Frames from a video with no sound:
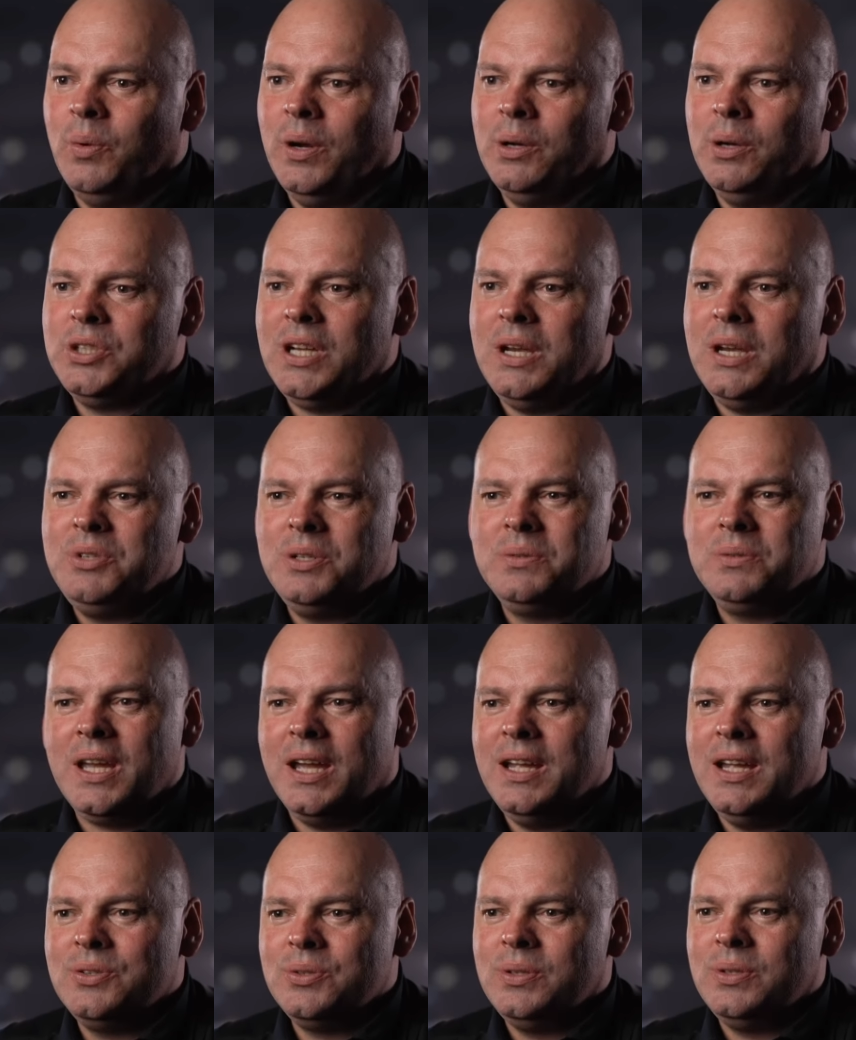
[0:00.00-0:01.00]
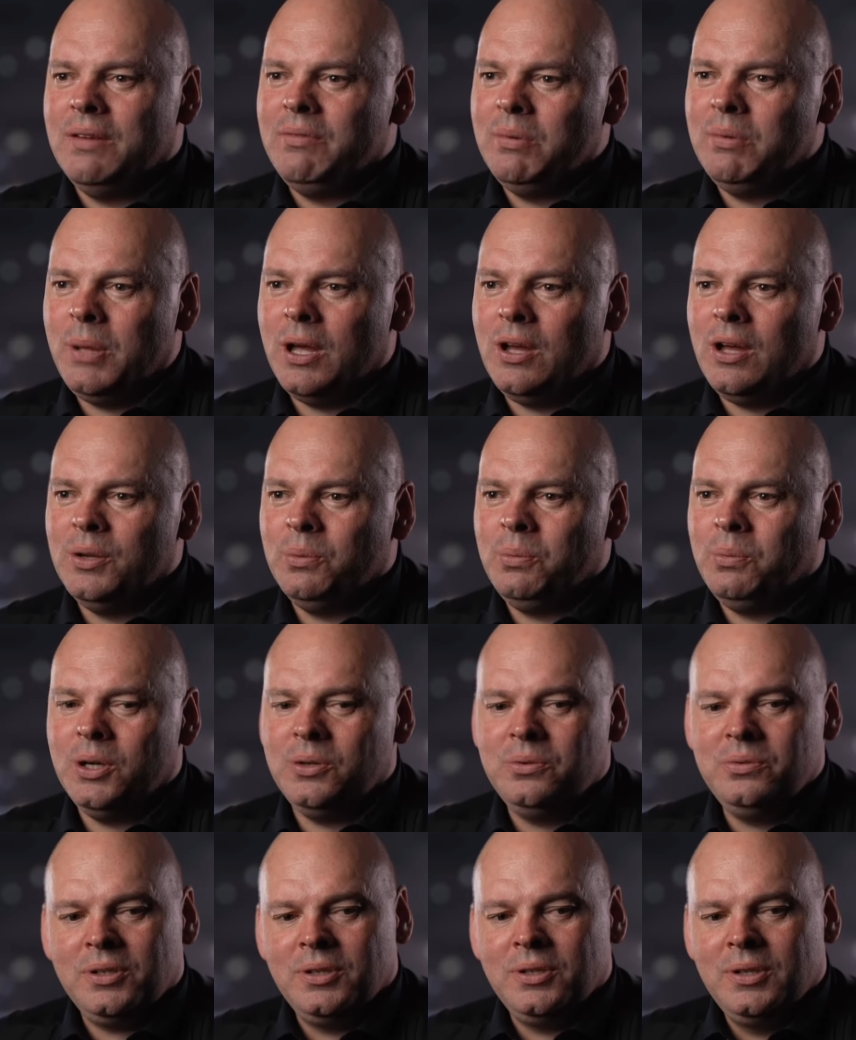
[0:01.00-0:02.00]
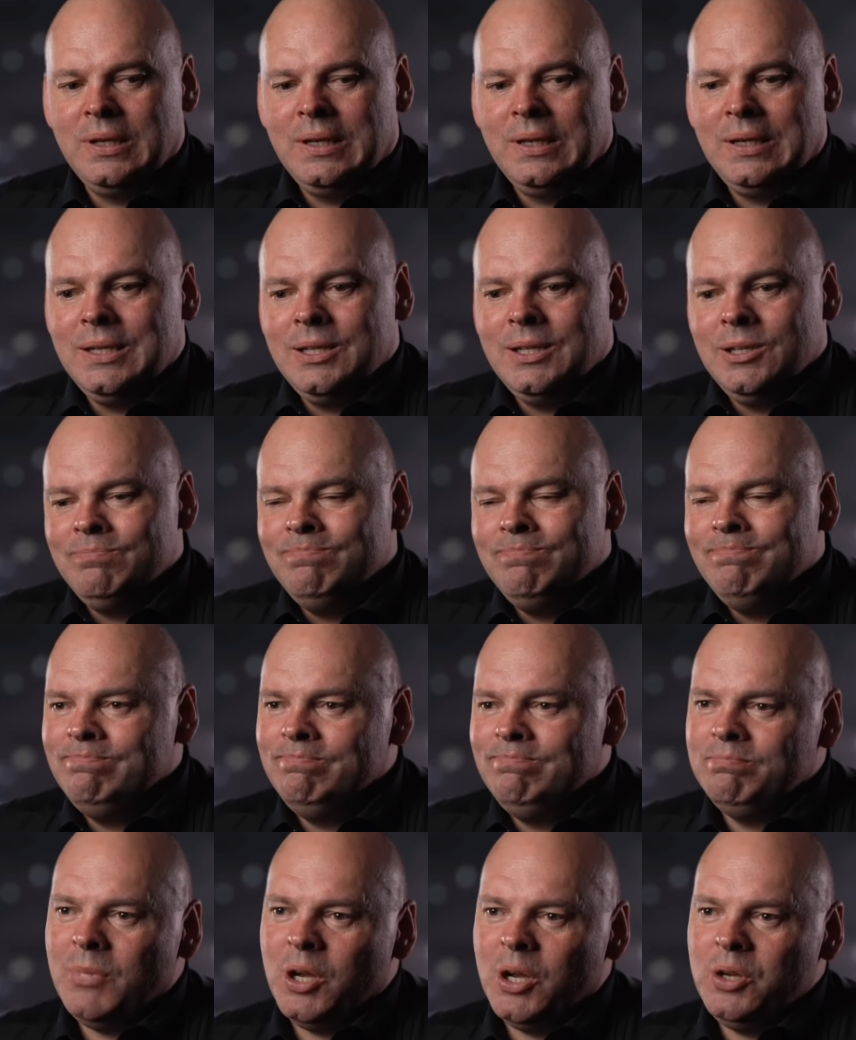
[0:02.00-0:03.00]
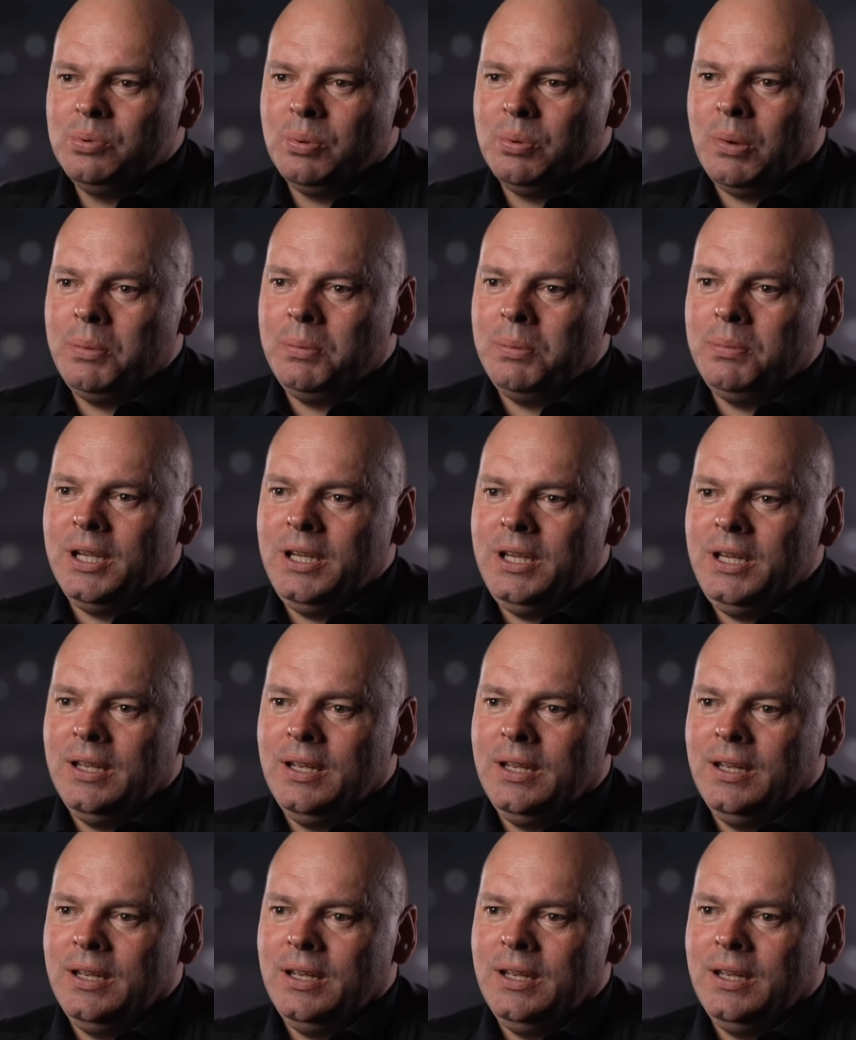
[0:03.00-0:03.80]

World Championships, going to another part of the world, most probably.